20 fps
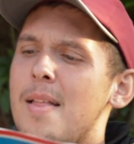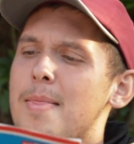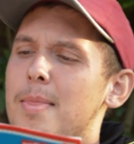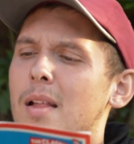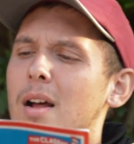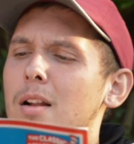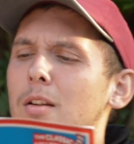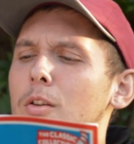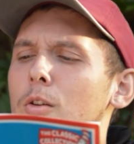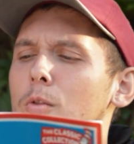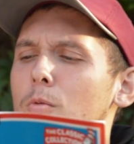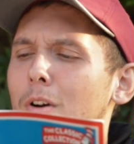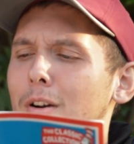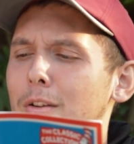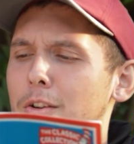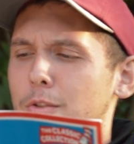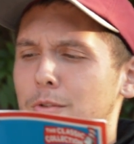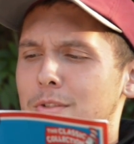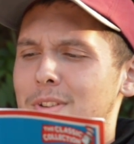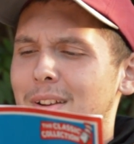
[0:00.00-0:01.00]
Now look
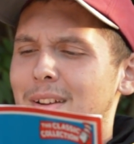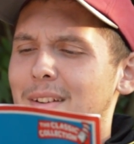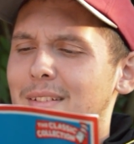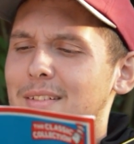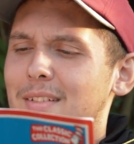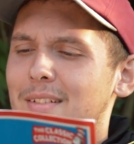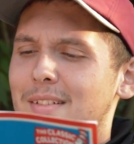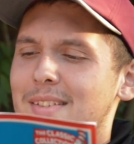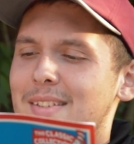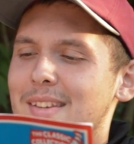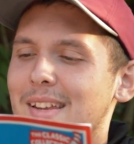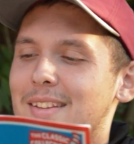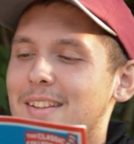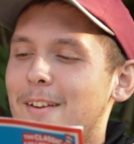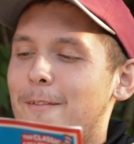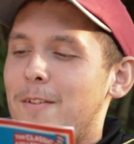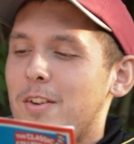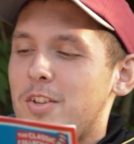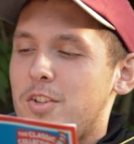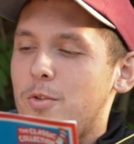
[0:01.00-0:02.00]
what you did, said the
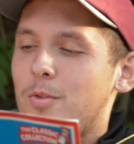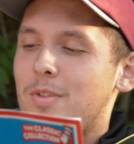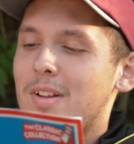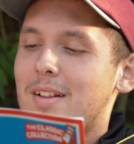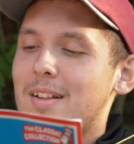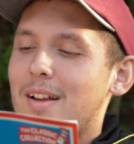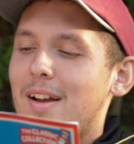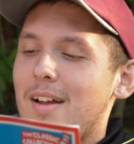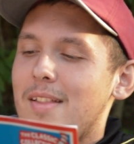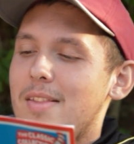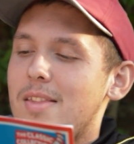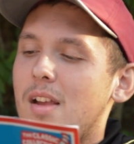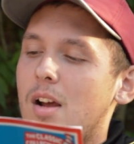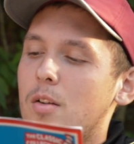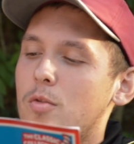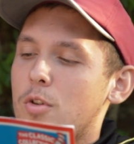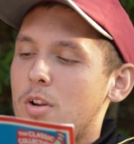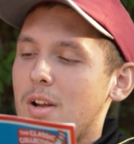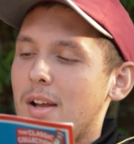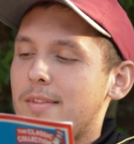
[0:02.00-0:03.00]
fish to the cat. Now
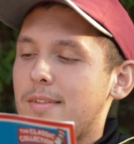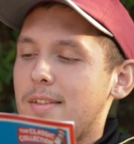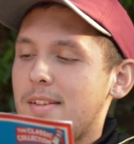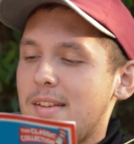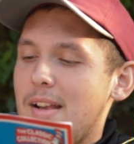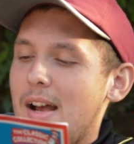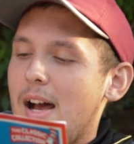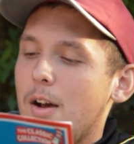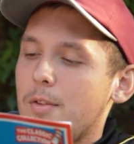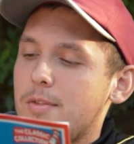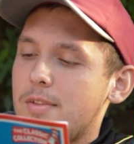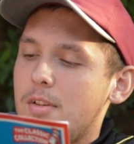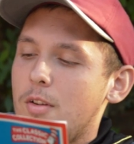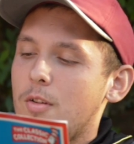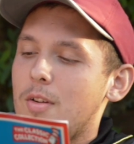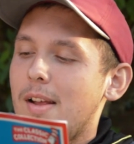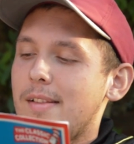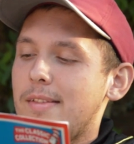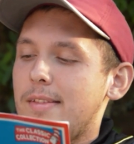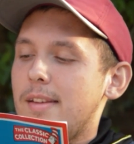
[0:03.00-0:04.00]
look at this house,
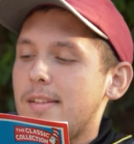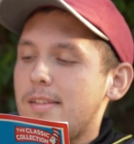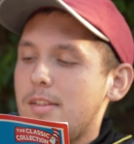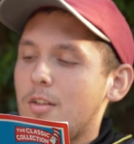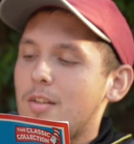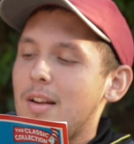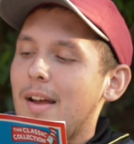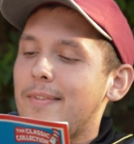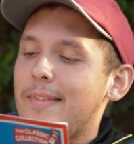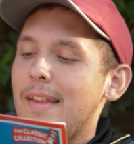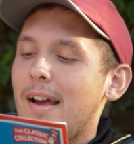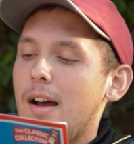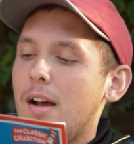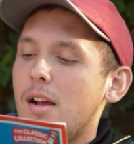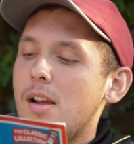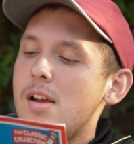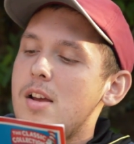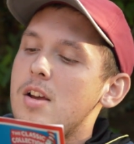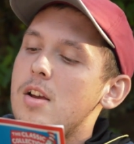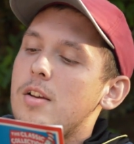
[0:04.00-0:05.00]
look at this, look at that.
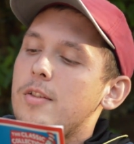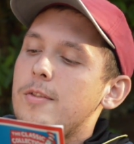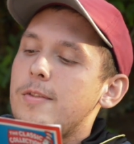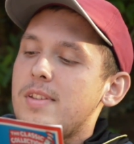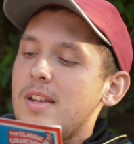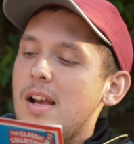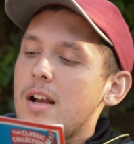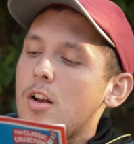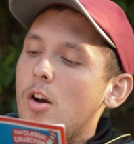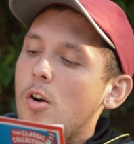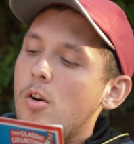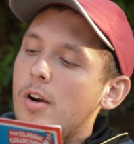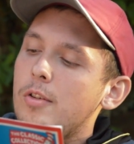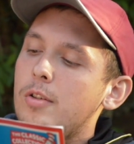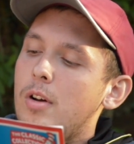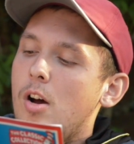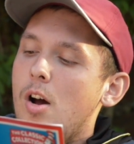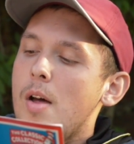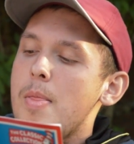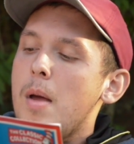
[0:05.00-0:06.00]
You sank
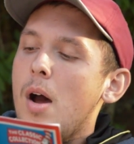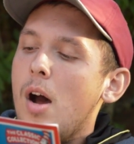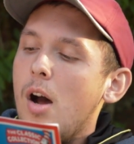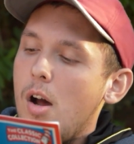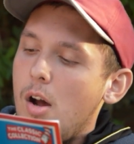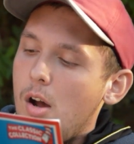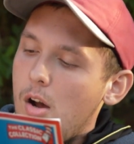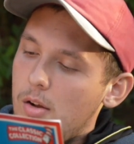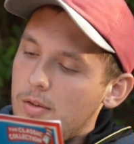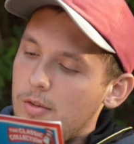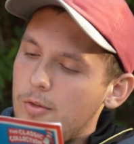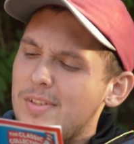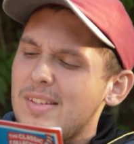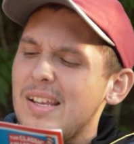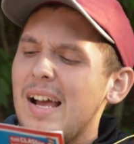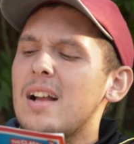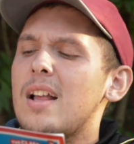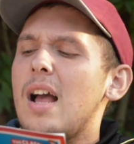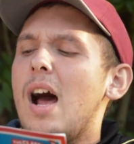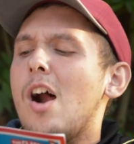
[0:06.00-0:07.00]

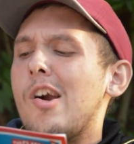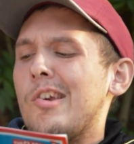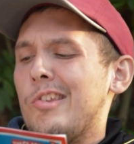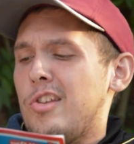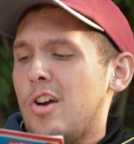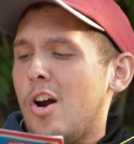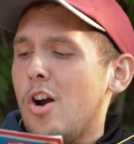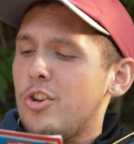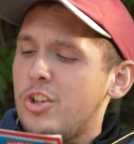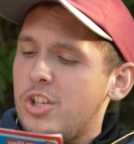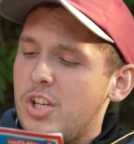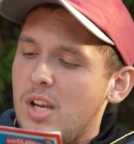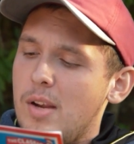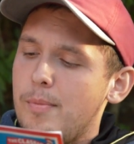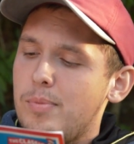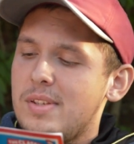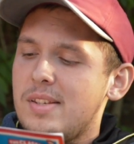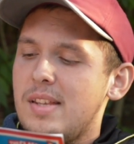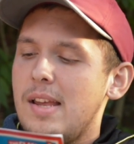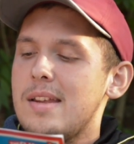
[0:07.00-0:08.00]
our toy
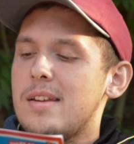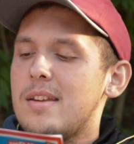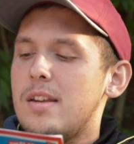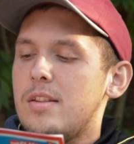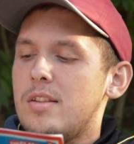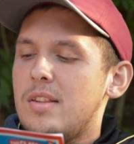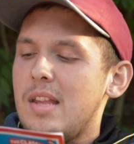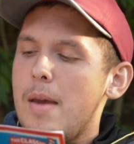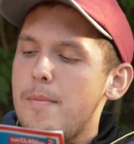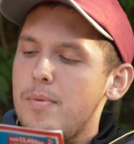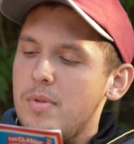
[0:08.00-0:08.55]
ship, sank it